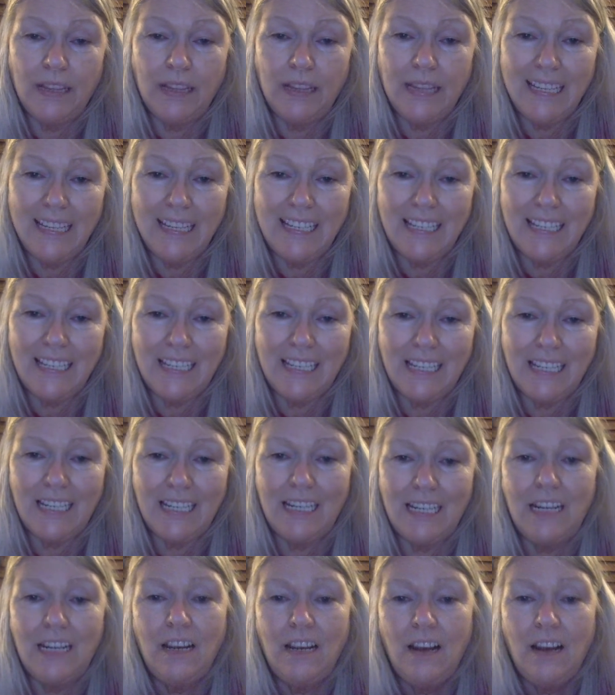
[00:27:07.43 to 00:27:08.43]

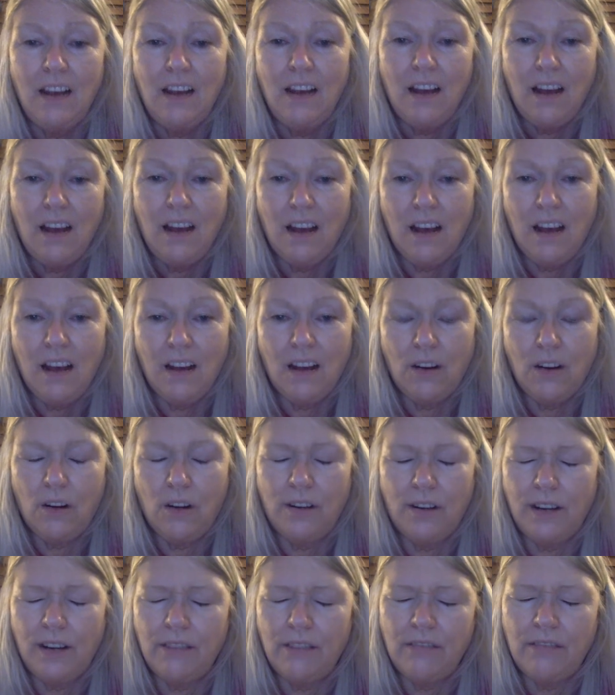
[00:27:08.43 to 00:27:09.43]
listed,
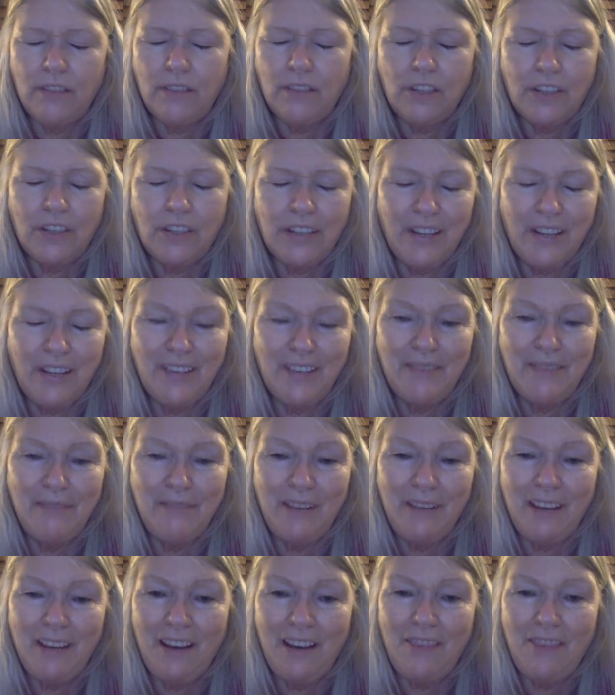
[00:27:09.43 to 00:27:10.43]
or excuse
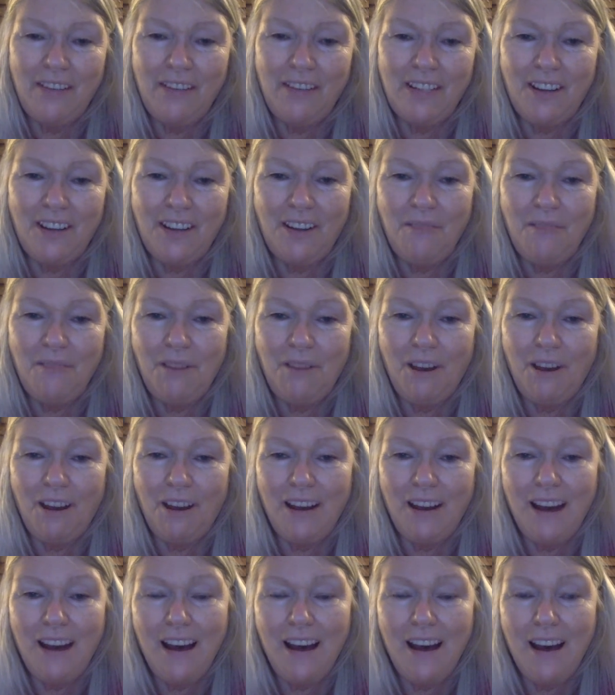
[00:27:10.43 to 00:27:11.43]
me, every time
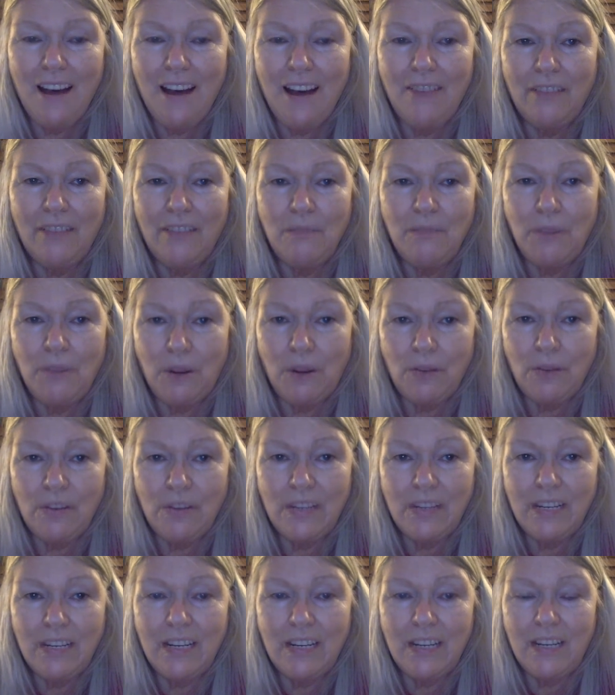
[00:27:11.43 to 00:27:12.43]
I have
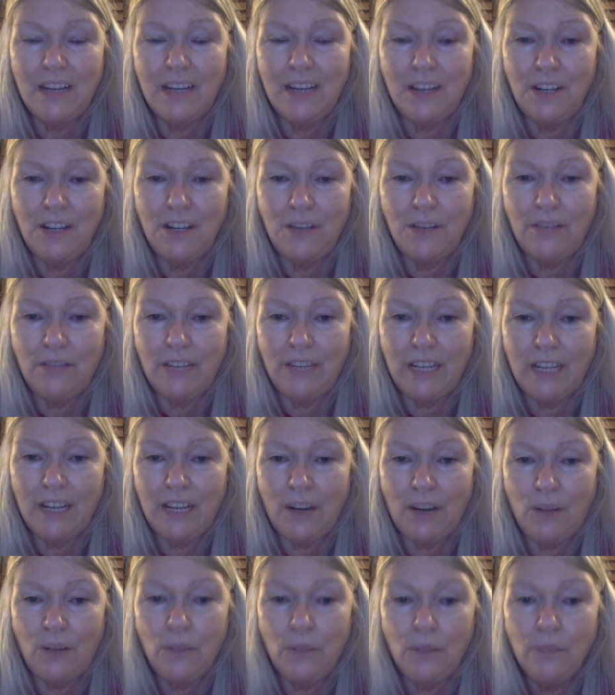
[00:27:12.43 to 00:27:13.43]
posted a new
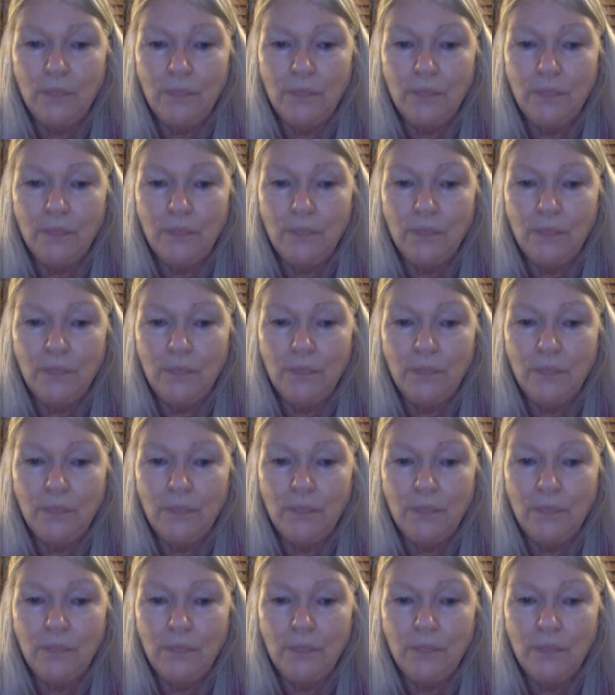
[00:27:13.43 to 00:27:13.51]
video.